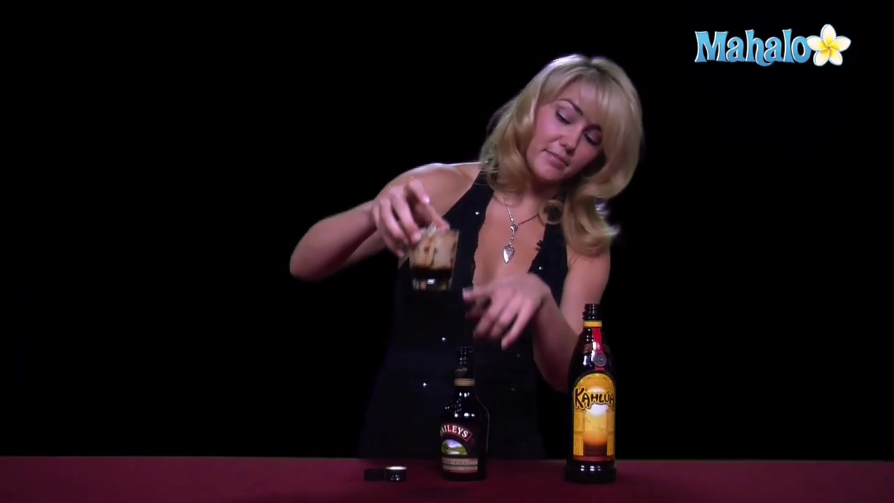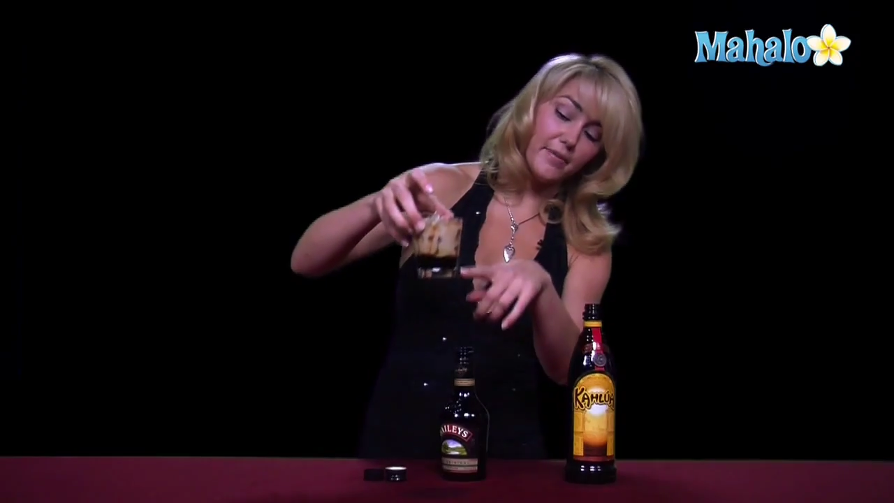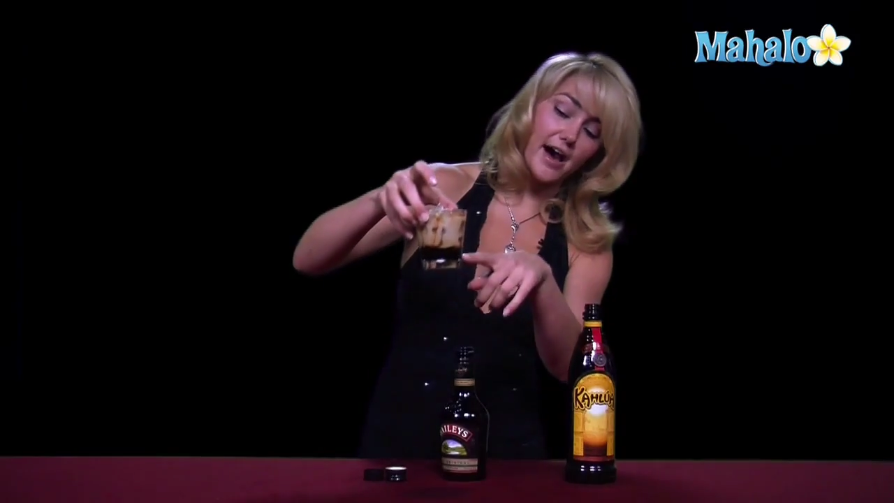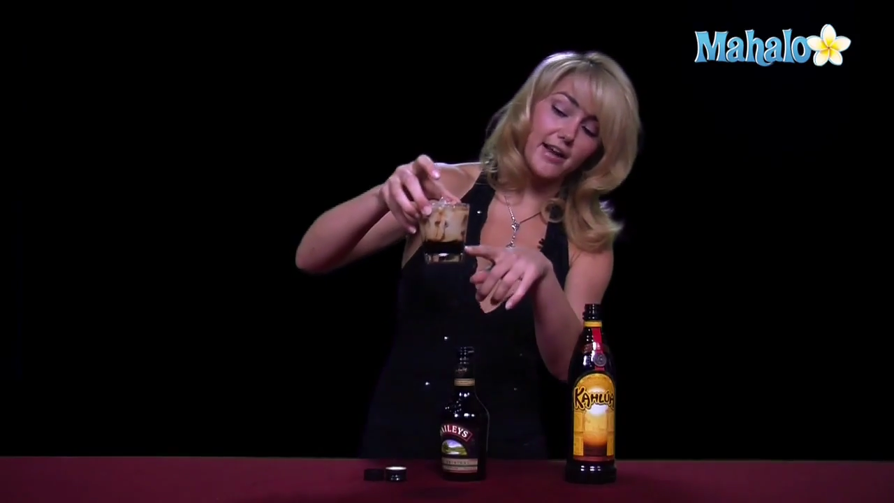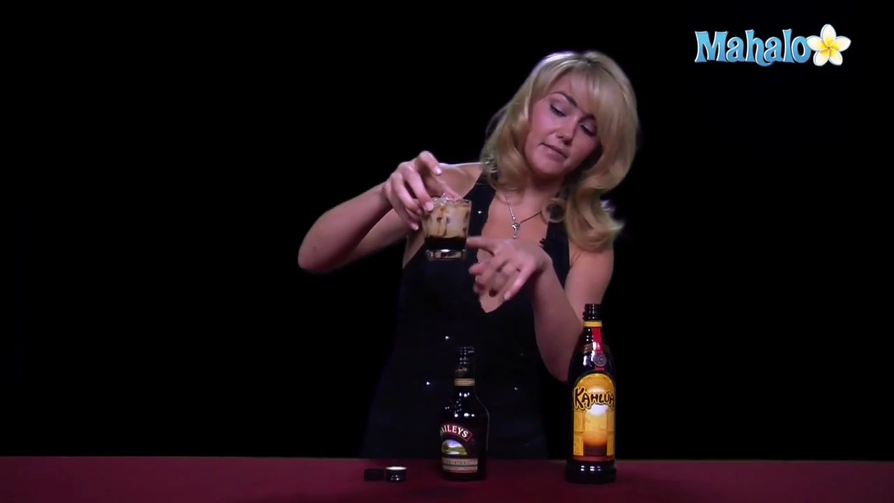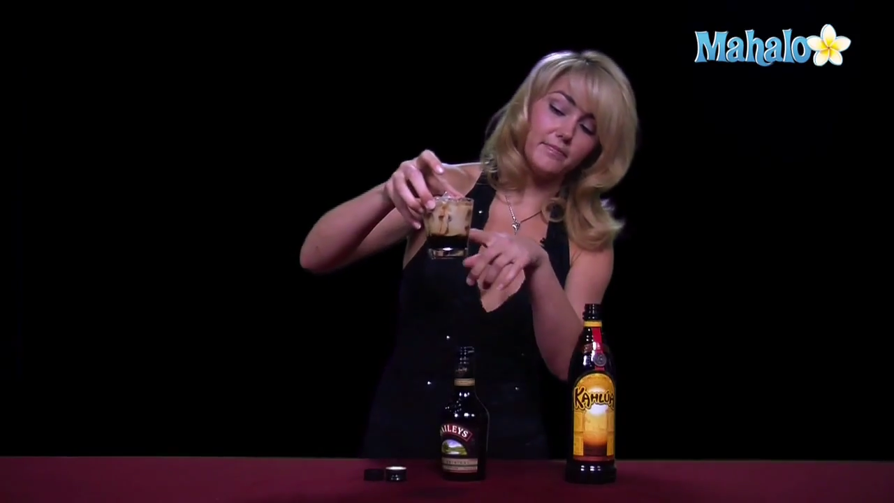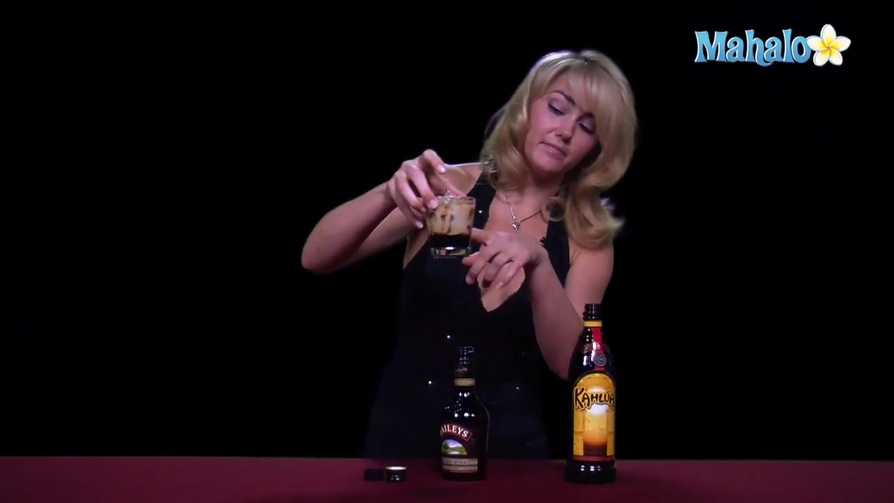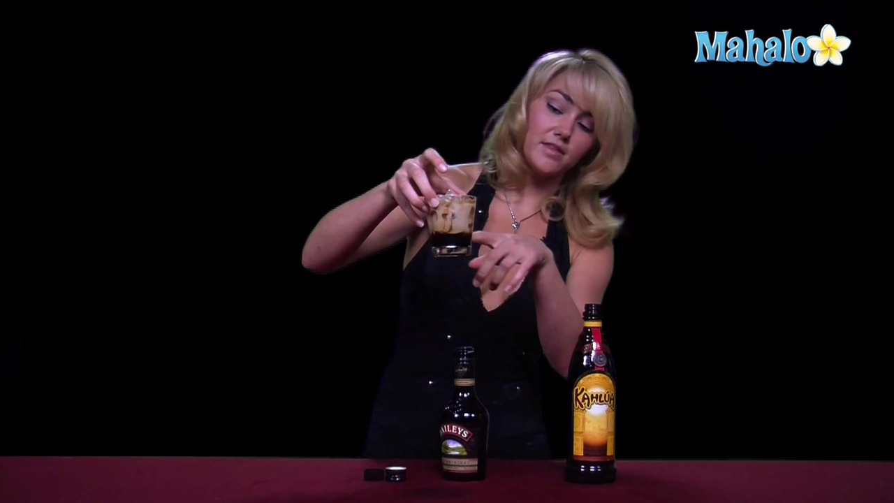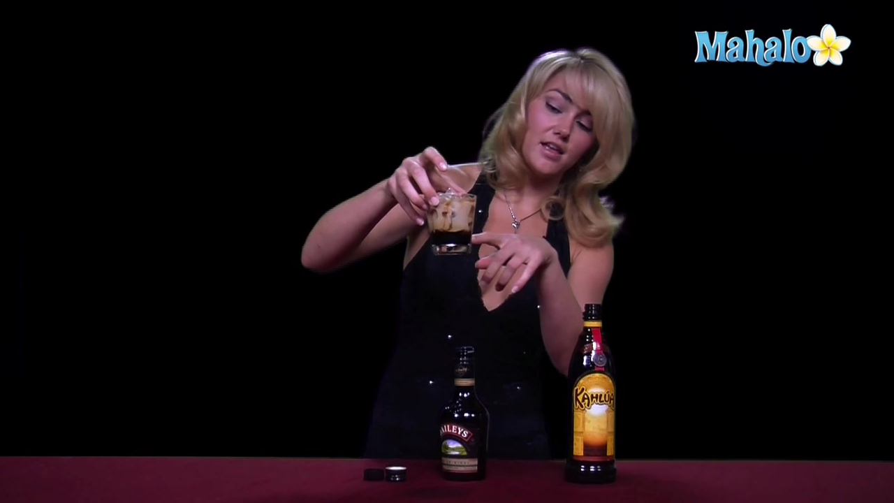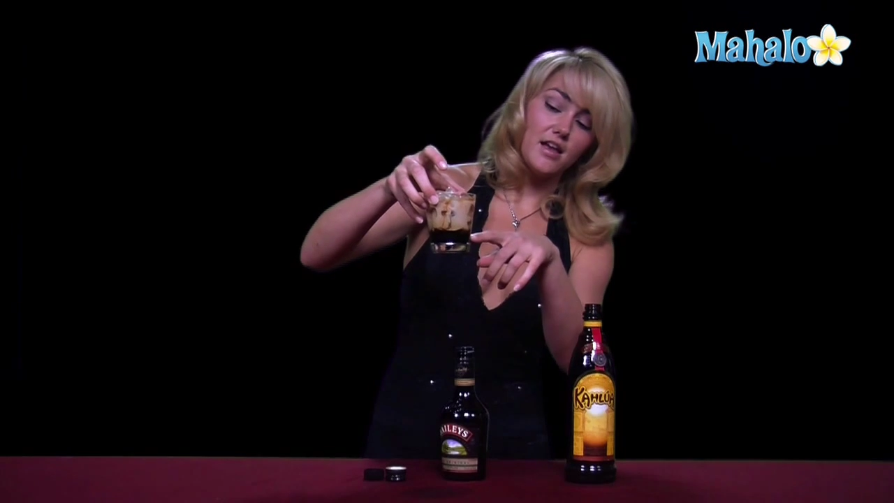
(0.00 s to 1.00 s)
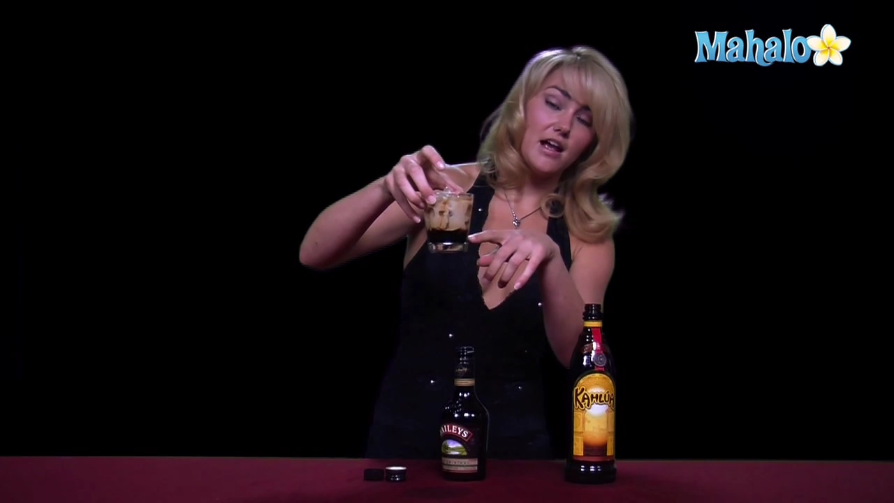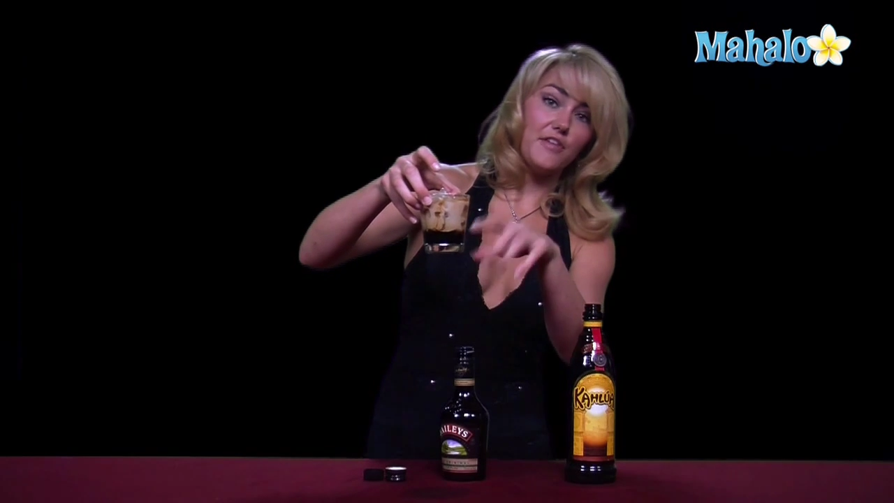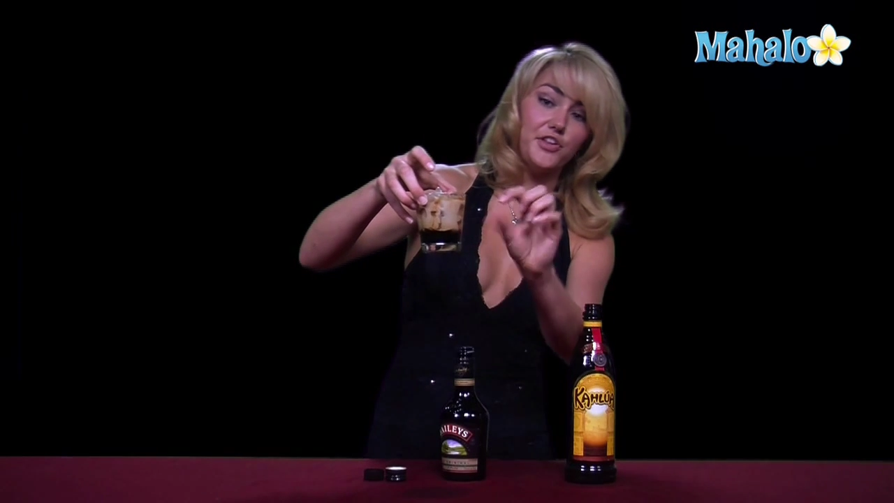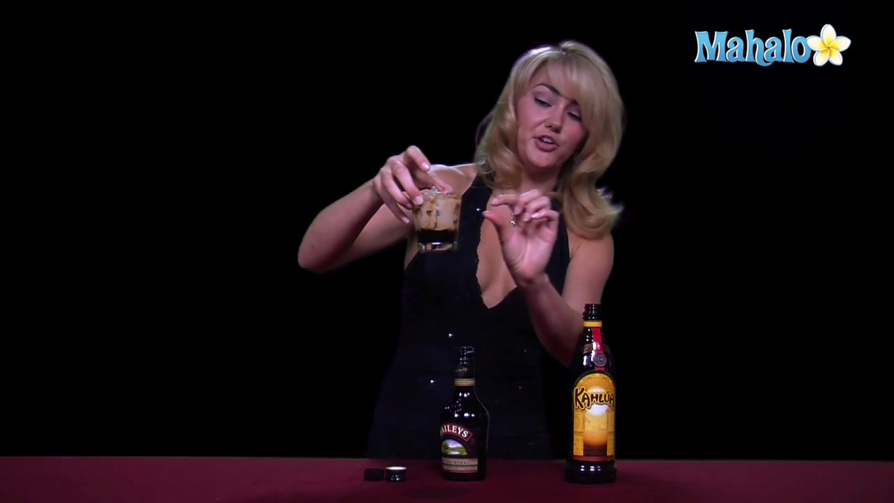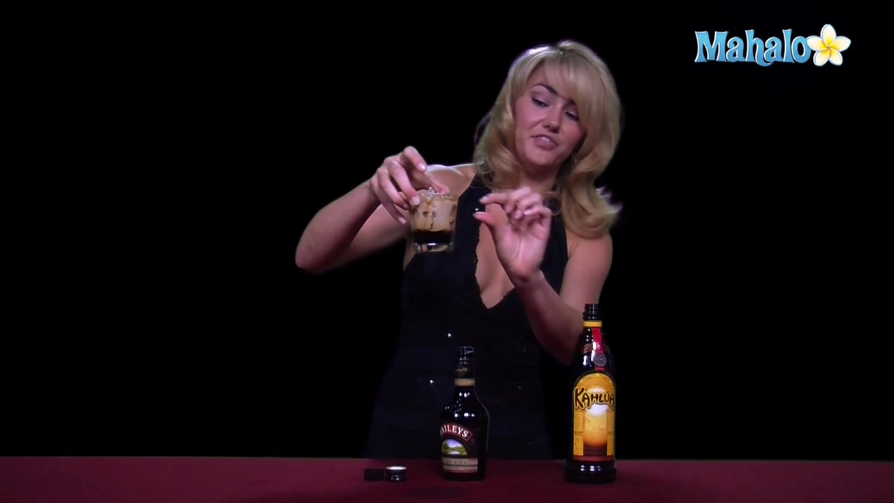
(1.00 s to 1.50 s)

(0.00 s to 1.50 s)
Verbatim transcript: the bottom, and then you